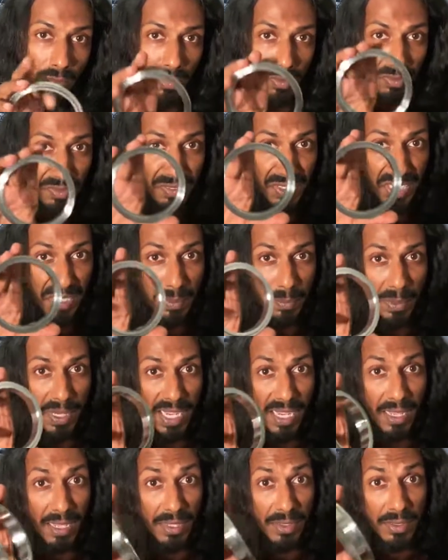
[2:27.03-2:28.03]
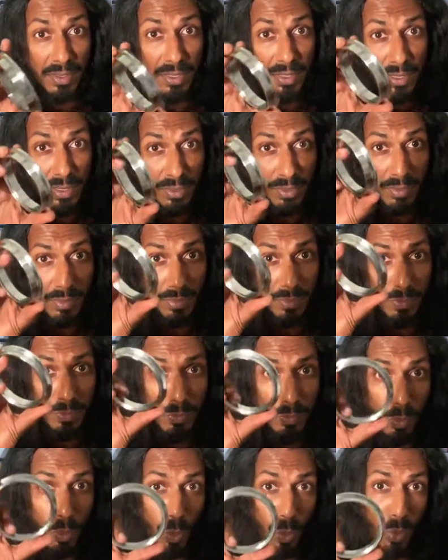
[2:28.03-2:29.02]
V-band
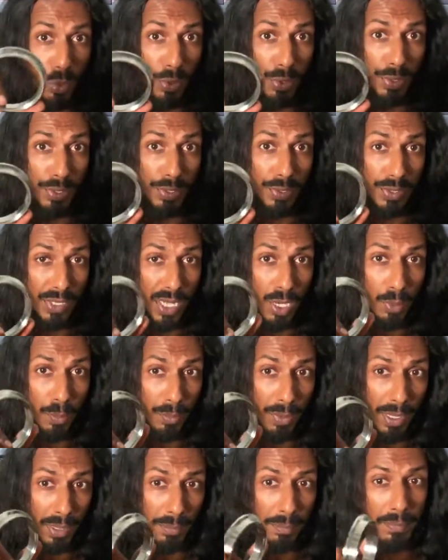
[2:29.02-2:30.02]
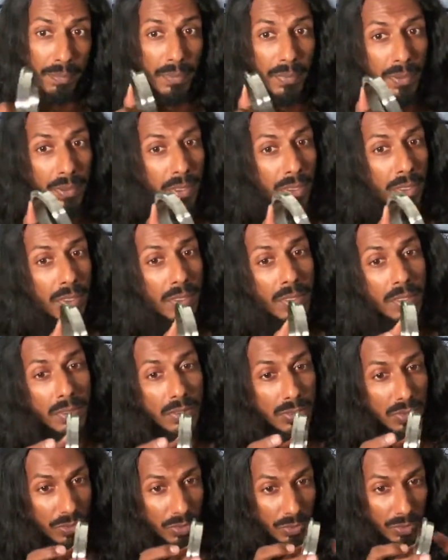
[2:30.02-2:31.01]
for your downpipe.
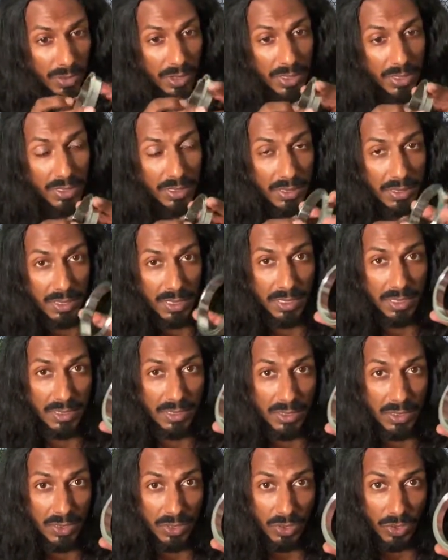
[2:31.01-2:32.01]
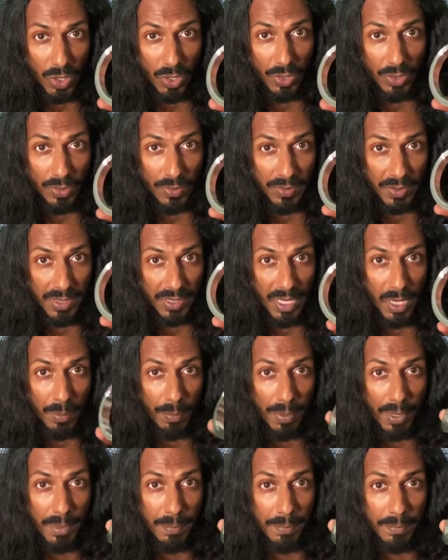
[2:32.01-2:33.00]
So this is the start of the
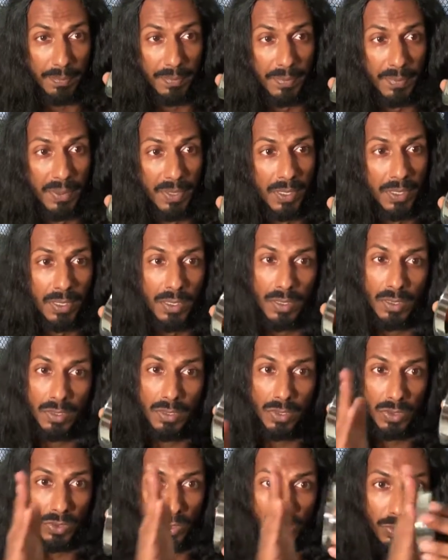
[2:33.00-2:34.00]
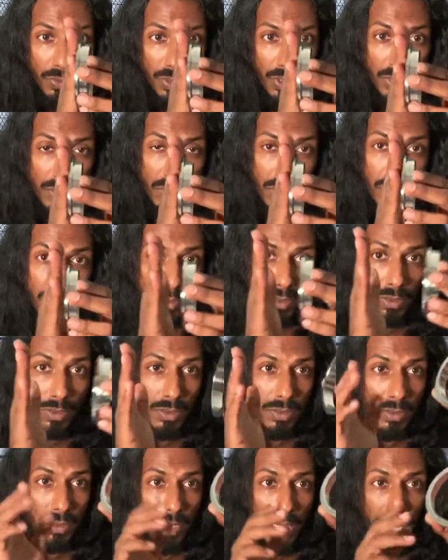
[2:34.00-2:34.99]
downpipe. So this
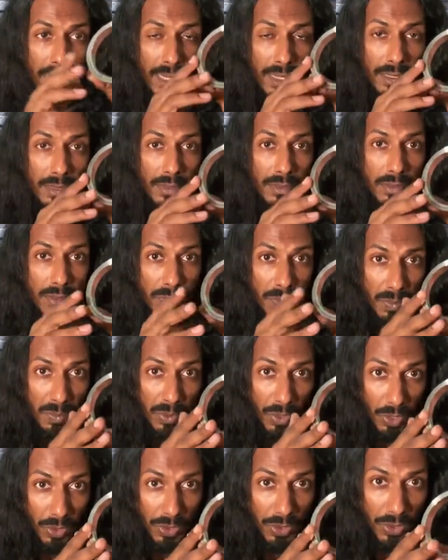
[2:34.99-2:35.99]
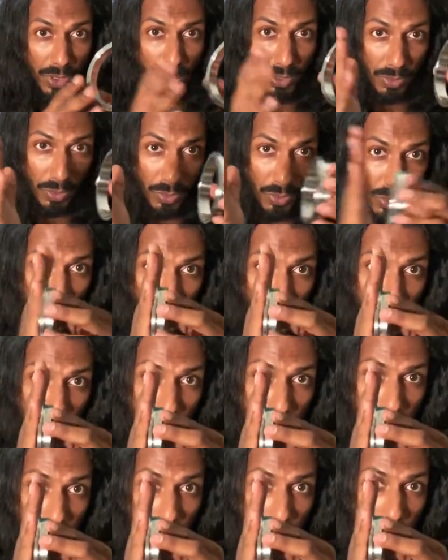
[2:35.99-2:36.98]
end, the larger end, goes on the
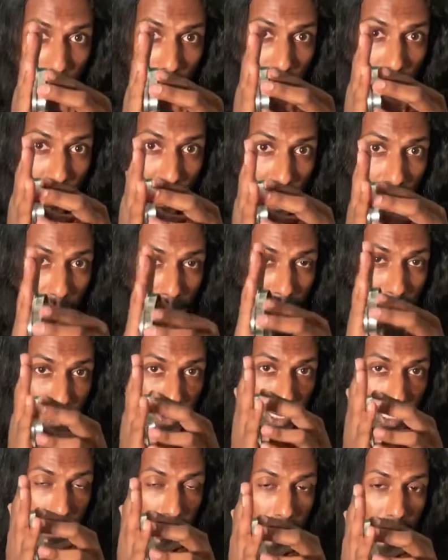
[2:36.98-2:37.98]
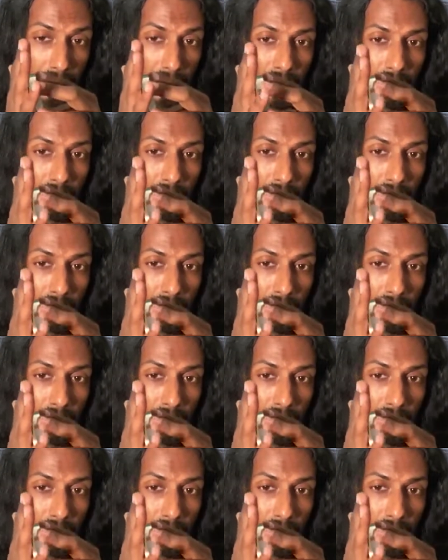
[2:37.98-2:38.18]
turbo downpipe side,